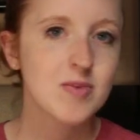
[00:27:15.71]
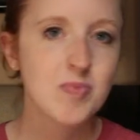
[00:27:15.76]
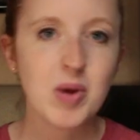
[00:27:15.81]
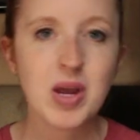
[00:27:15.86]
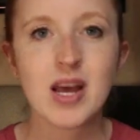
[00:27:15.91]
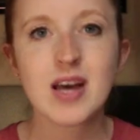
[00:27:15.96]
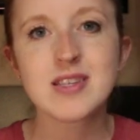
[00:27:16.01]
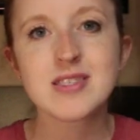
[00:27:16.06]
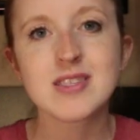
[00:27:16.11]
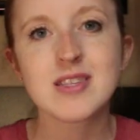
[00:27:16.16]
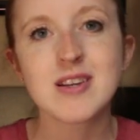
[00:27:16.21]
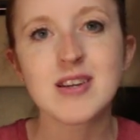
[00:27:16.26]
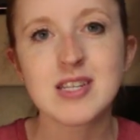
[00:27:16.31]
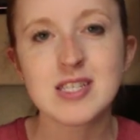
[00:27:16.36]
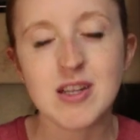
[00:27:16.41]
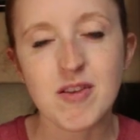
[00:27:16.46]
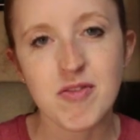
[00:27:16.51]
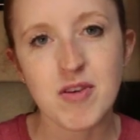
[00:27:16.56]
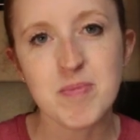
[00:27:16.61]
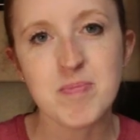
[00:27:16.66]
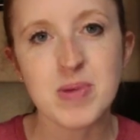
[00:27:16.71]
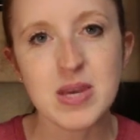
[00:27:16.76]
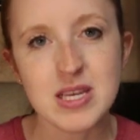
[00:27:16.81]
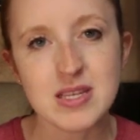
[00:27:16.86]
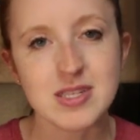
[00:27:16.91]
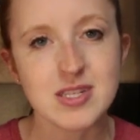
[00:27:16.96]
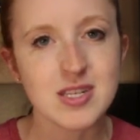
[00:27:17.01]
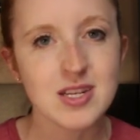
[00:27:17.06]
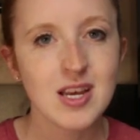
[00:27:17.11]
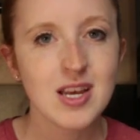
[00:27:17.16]
because they're a different
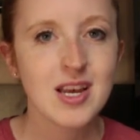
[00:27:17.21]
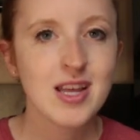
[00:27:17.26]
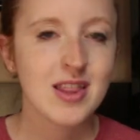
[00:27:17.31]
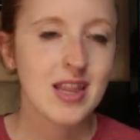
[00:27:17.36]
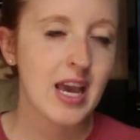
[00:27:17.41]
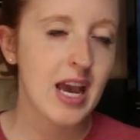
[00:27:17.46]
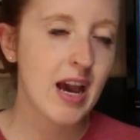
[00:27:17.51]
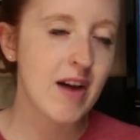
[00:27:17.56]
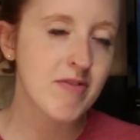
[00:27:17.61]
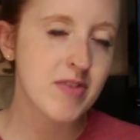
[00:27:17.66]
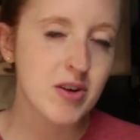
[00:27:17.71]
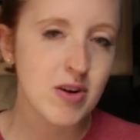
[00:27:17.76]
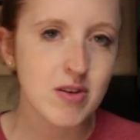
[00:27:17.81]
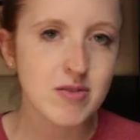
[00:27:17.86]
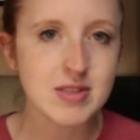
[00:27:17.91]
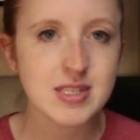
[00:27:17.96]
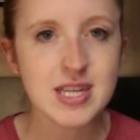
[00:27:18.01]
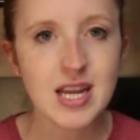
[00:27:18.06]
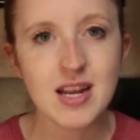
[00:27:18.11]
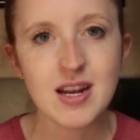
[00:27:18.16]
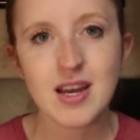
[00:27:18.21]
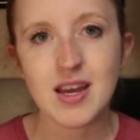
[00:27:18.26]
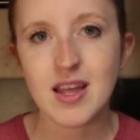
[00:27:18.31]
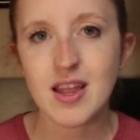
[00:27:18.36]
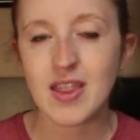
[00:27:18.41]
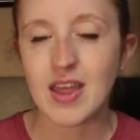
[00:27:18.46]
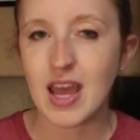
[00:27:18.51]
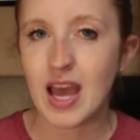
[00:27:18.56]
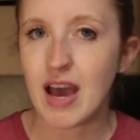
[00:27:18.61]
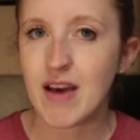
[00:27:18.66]
beast. They have their own
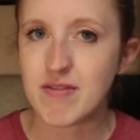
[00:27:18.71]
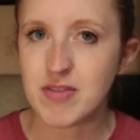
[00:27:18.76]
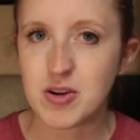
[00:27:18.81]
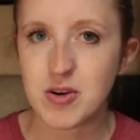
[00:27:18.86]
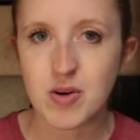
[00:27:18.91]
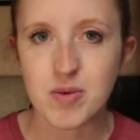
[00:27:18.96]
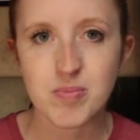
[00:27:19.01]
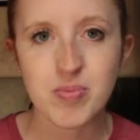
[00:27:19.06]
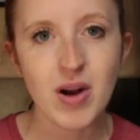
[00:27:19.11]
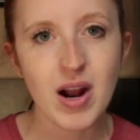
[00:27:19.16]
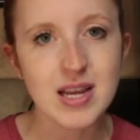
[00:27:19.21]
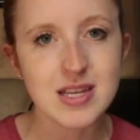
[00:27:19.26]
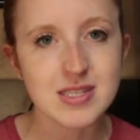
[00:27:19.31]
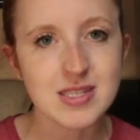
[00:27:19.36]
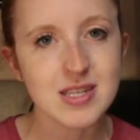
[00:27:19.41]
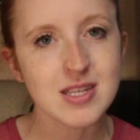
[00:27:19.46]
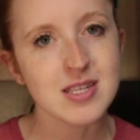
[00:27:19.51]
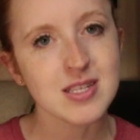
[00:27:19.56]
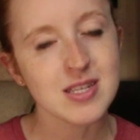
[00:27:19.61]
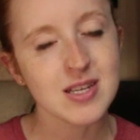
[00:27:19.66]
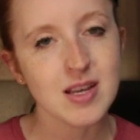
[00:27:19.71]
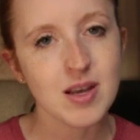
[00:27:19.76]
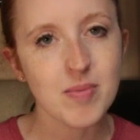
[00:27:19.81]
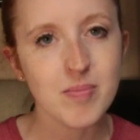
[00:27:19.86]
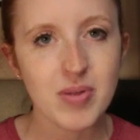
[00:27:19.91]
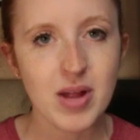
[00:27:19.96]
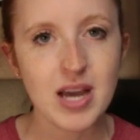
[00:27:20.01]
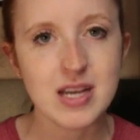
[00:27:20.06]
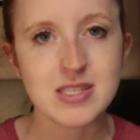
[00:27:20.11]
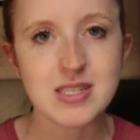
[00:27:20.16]
data, they have their own prices and
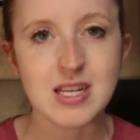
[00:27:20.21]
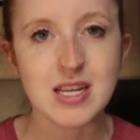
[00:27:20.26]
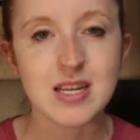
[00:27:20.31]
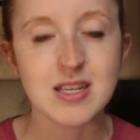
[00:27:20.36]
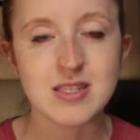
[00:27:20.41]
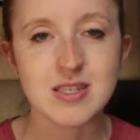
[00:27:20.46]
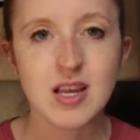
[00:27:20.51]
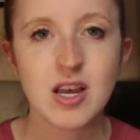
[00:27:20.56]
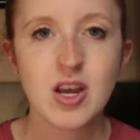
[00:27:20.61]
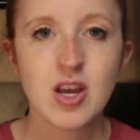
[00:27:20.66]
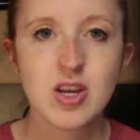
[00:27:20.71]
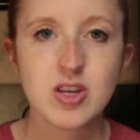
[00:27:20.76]
complexities.